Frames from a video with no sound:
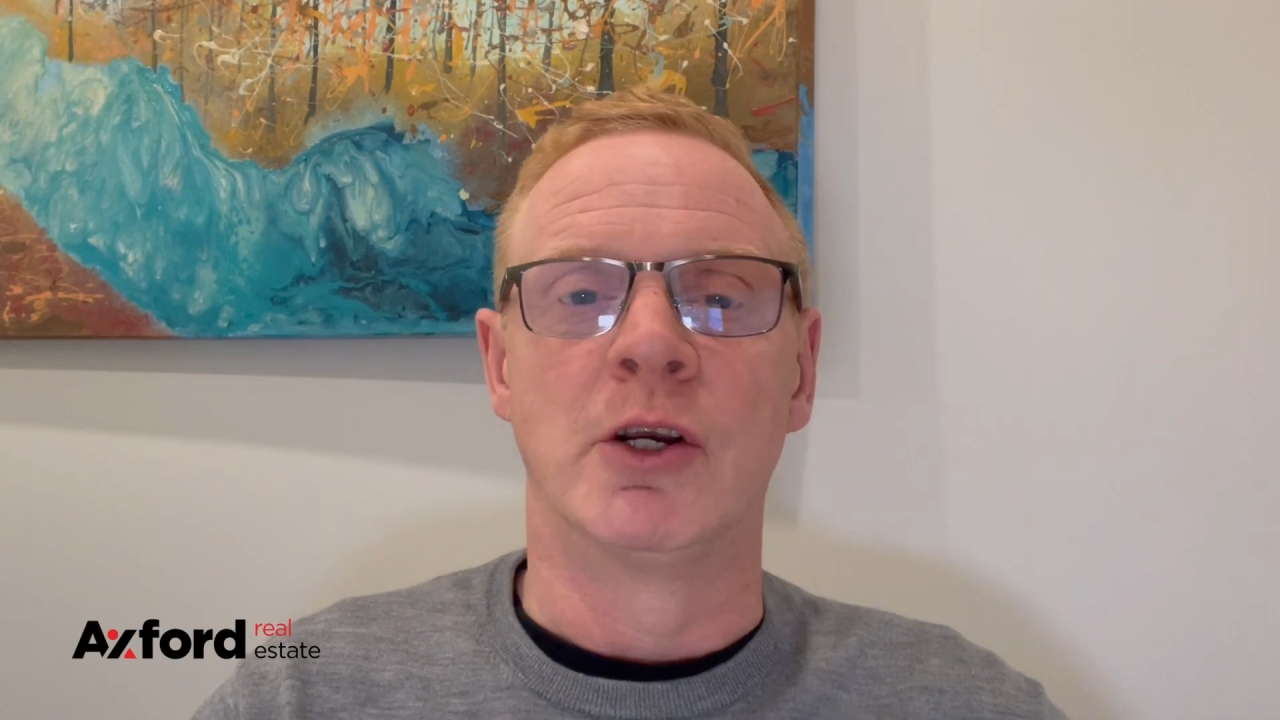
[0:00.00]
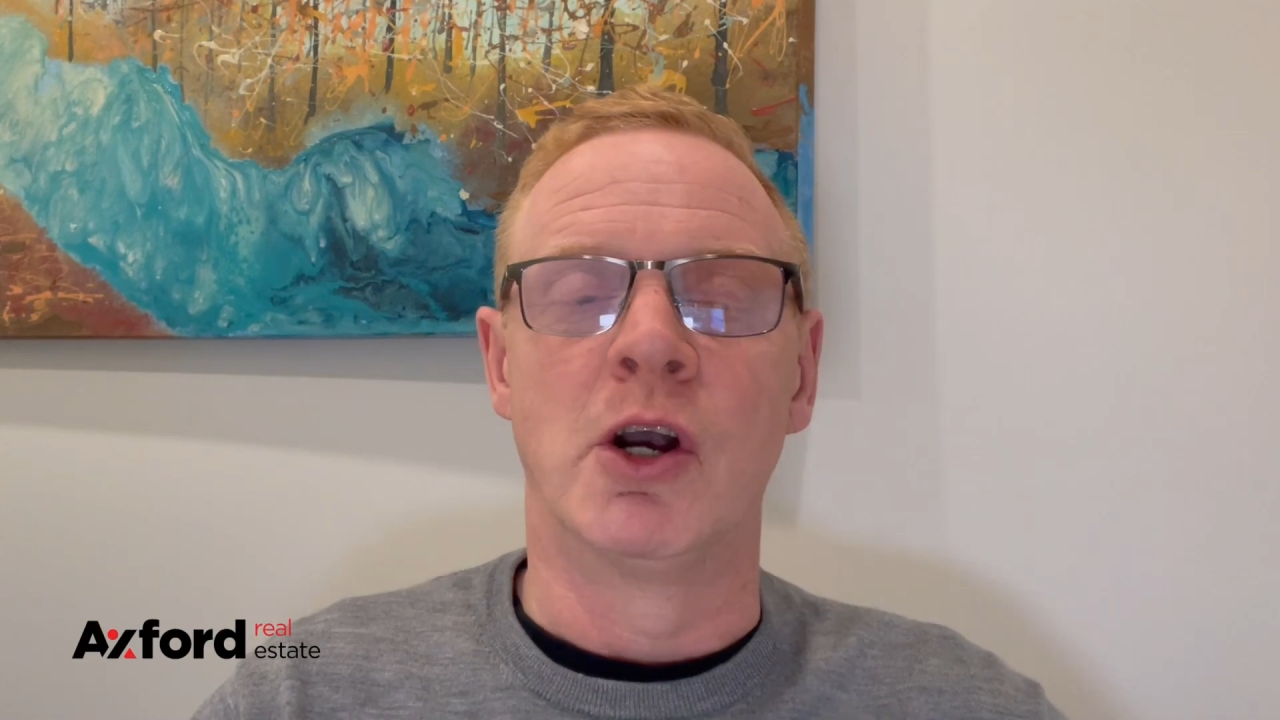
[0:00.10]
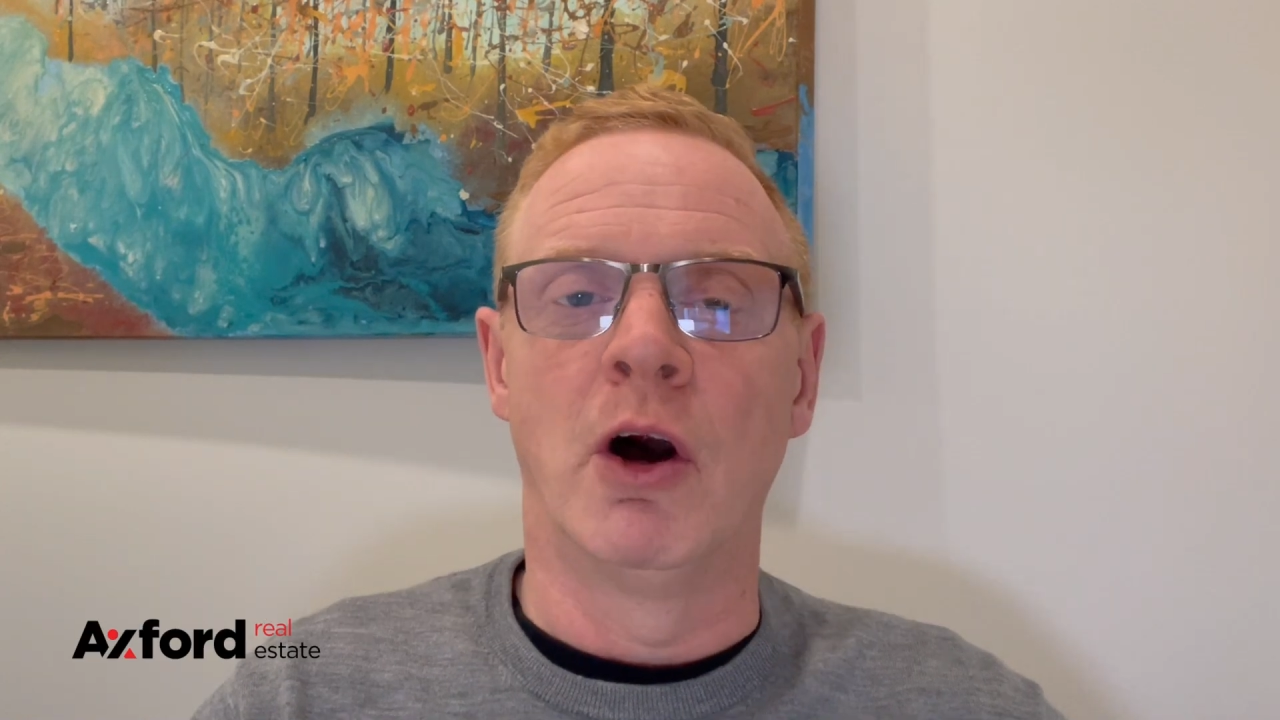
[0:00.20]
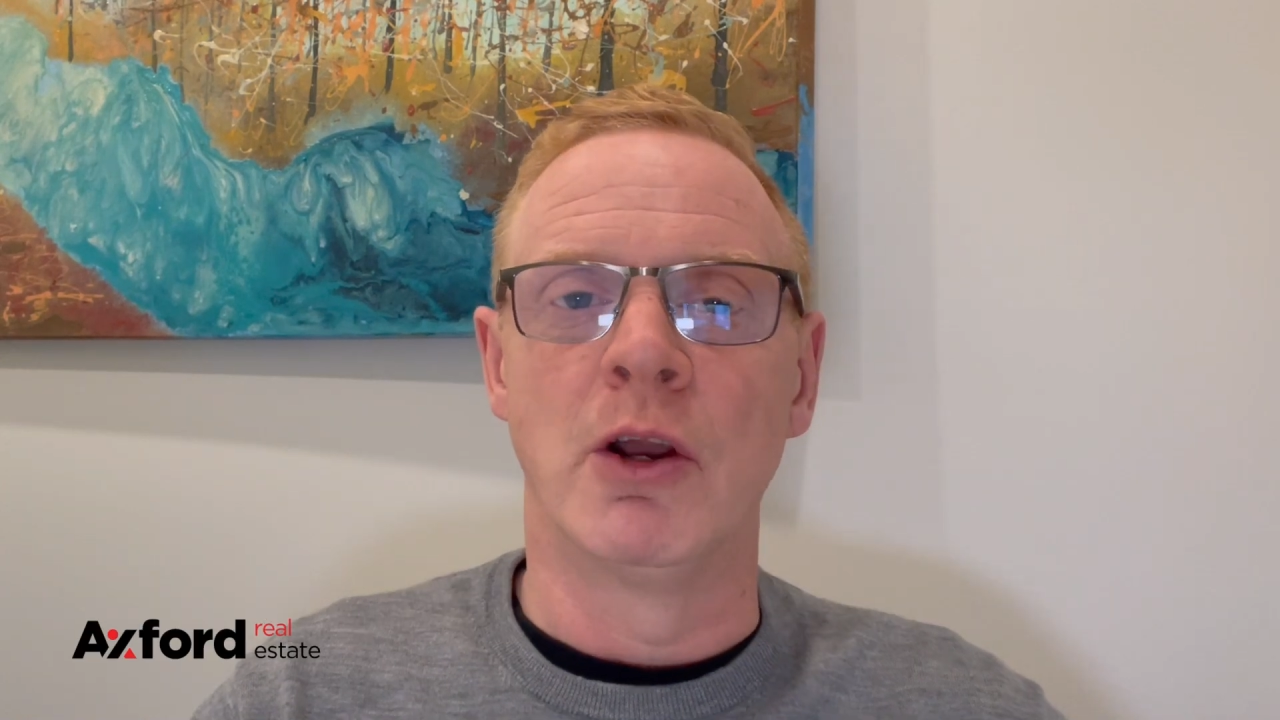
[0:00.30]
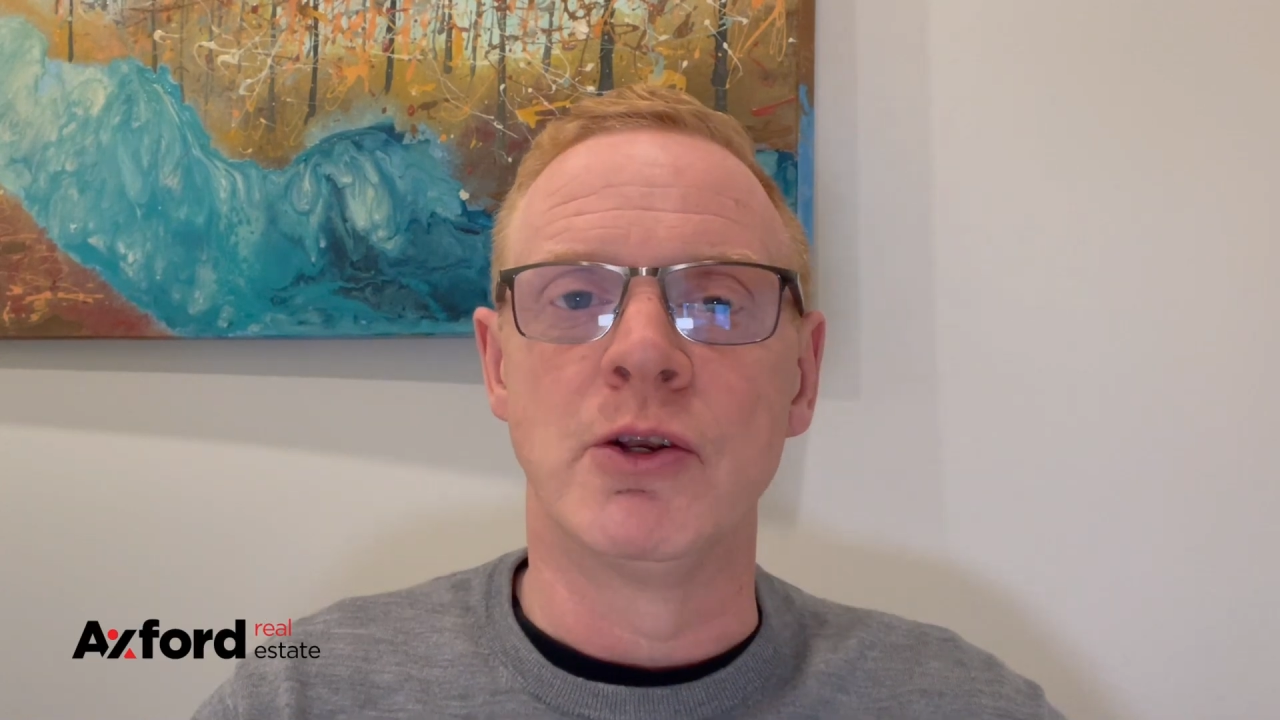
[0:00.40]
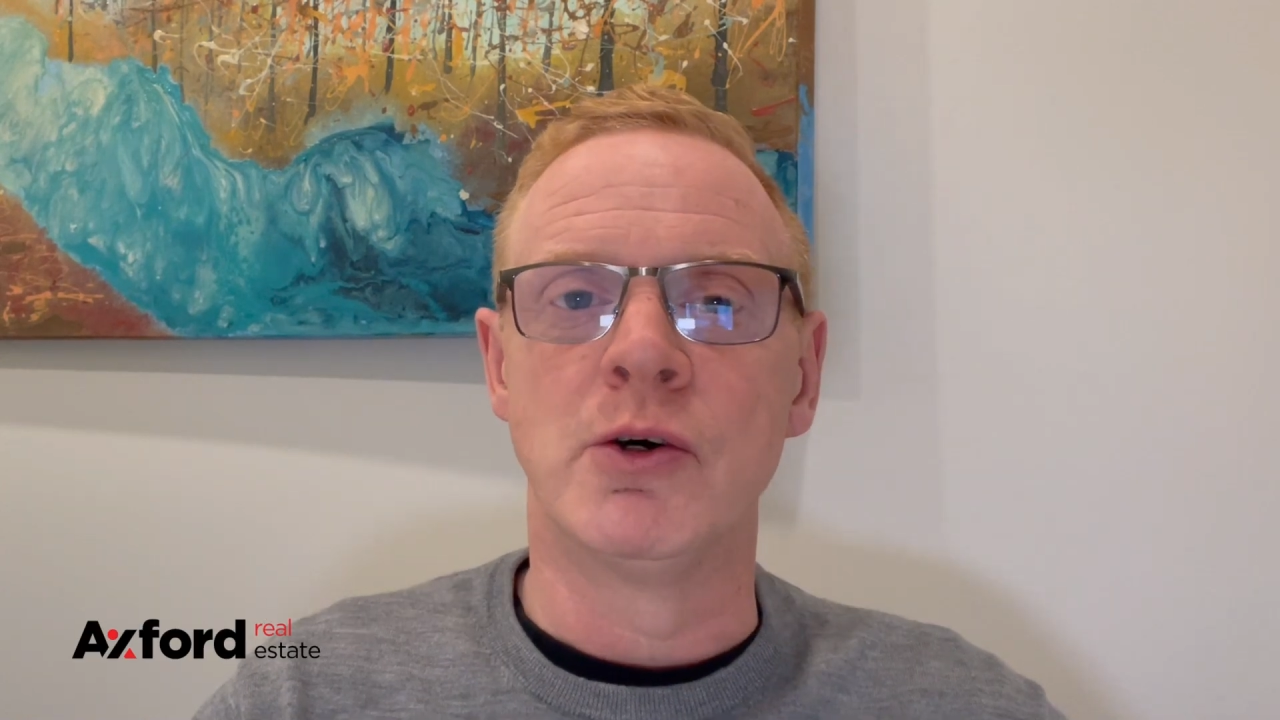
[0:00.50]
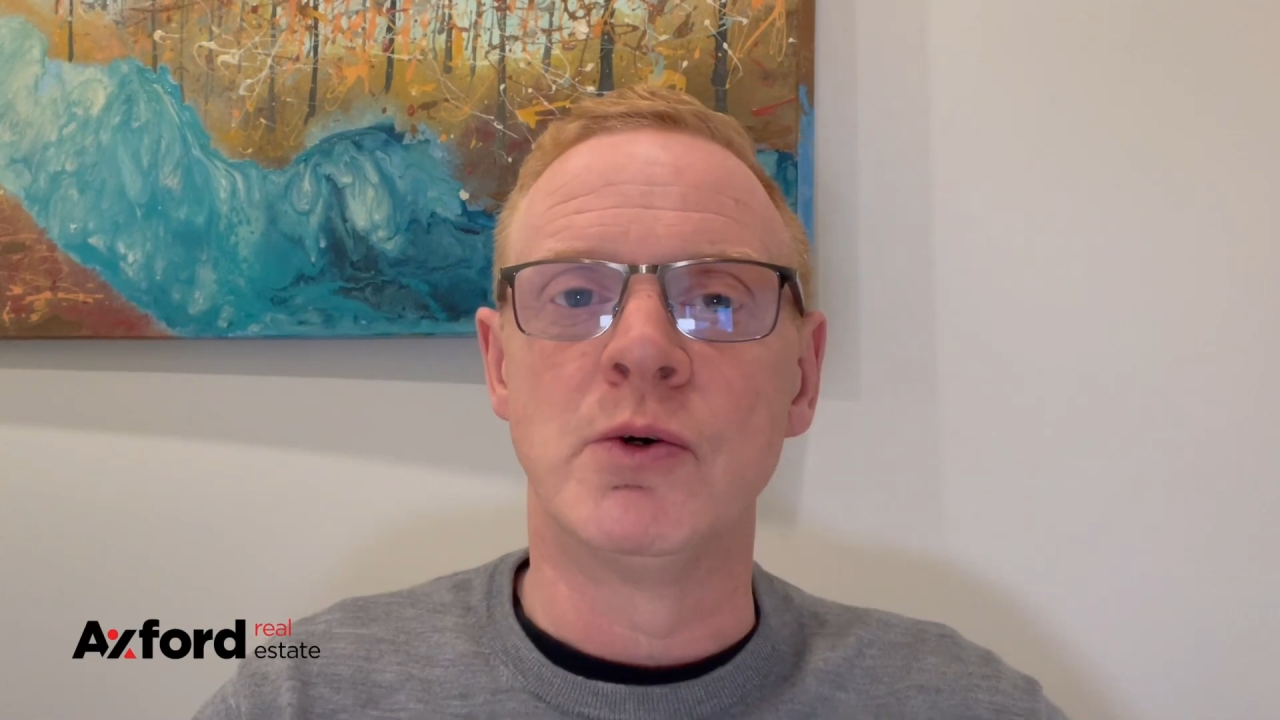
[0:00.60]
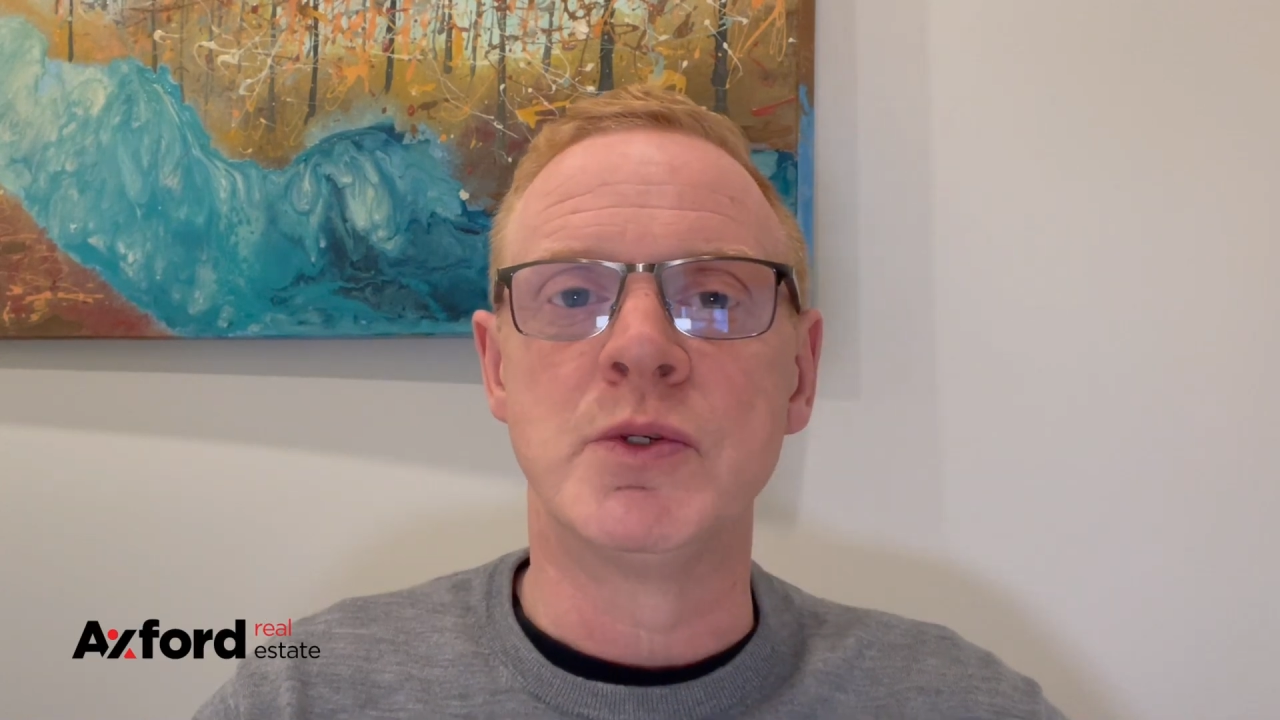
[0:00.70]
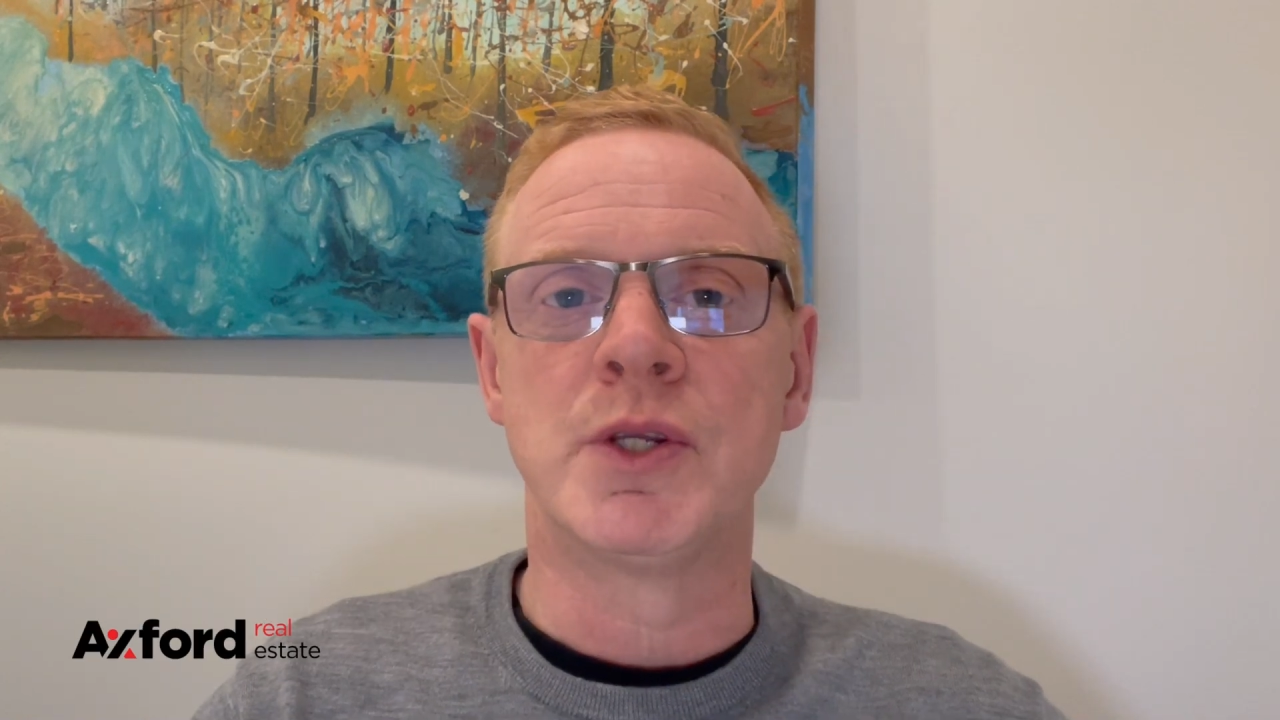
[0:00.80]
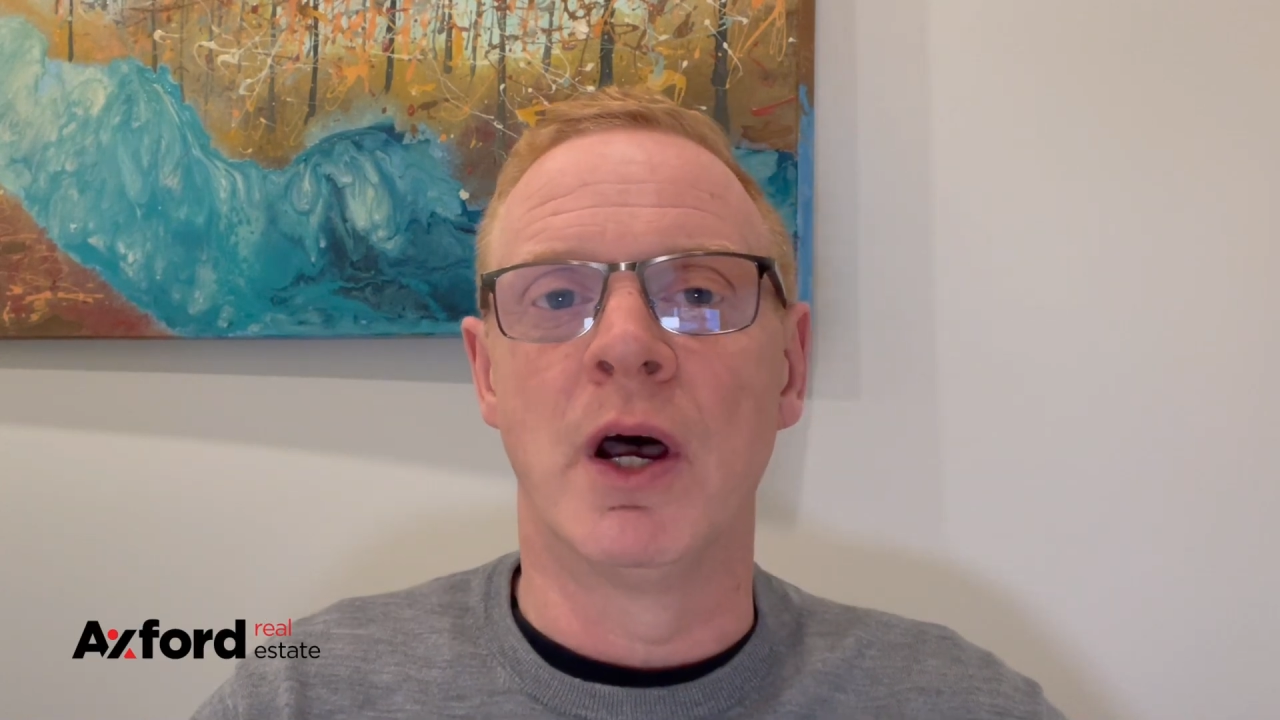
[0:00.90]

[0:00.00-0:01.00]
Condos